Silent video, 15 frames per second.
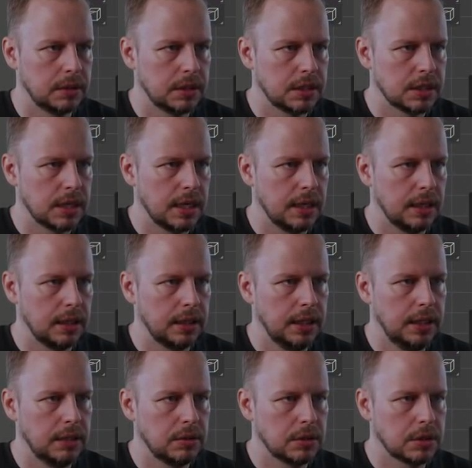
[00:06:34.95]
scale,
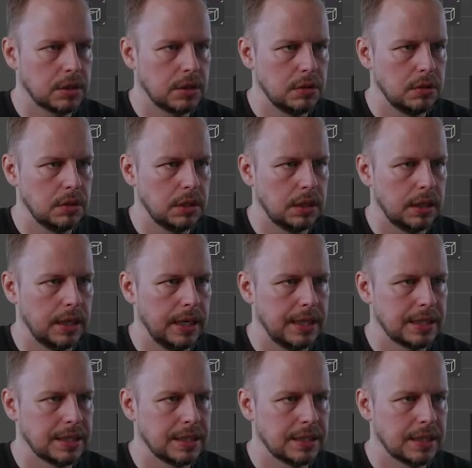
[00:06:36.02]
E to extrude,
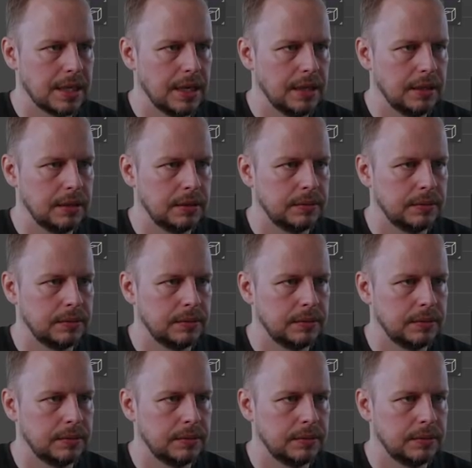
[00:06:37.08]
S to scale,